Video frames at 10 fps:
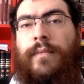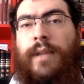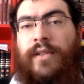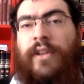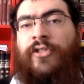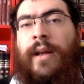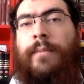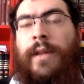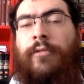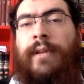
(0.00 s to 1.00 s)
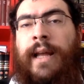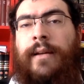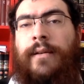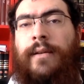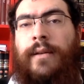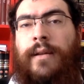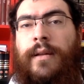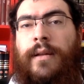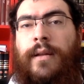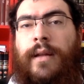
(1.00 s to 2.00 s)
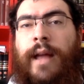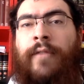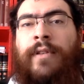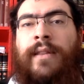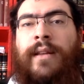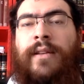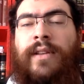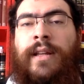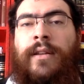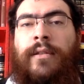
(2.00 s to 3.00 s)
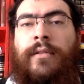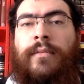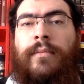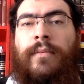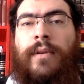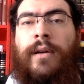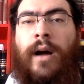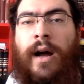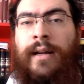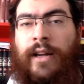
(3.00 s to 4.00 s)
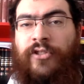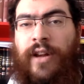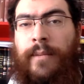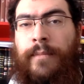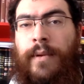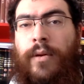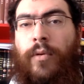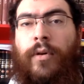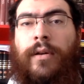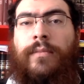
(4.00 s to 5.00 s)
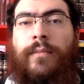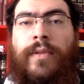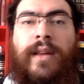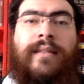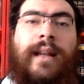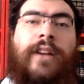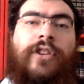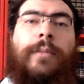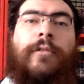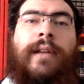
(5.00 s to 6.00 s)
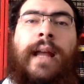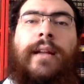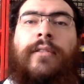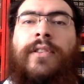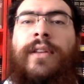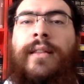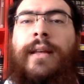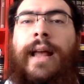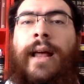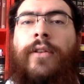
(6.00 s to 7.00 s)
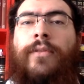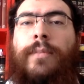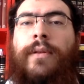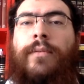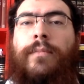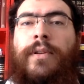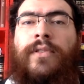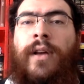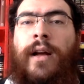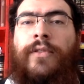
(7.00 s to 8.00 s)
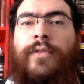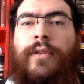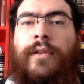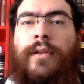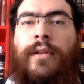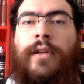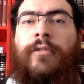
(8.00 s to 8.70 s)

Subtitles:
There's Hashem, the creator. Everything is either God, Hashem, or things that Hashem created. There is nothing else besides for the